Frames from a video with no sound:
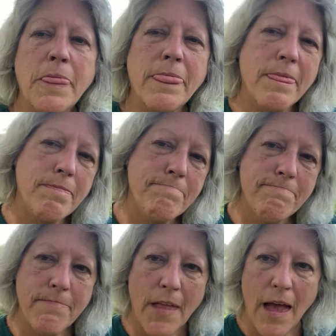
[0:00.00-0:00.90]

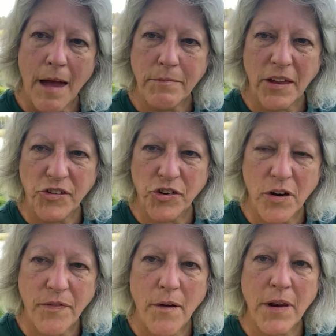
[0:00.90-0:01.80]
I'm not sure
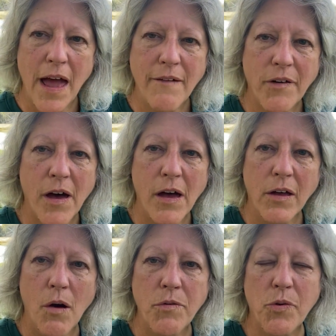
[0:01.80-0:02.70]
if I would have a
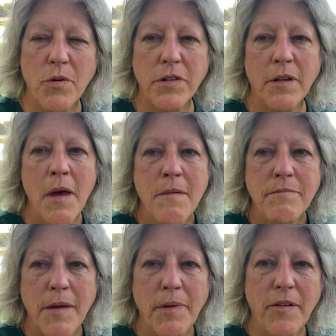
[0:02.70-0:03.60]
goat with horns.
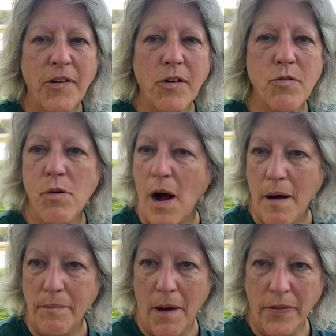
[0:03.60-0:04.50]
Maybe if it grew
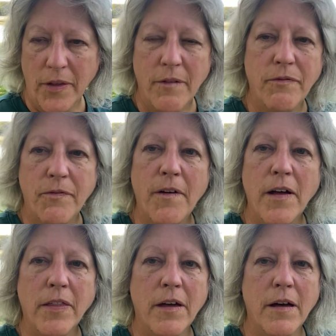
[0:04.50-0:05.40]
up on the
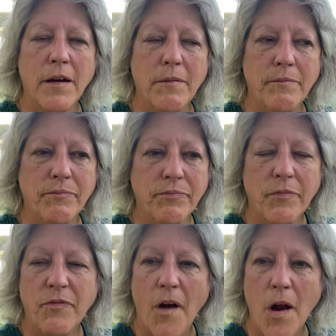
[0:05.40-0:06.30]

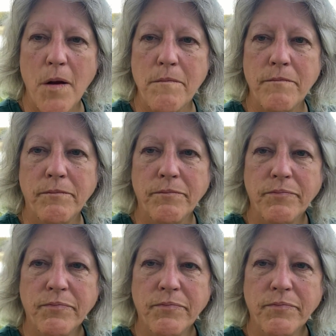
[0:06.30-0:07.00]
farm,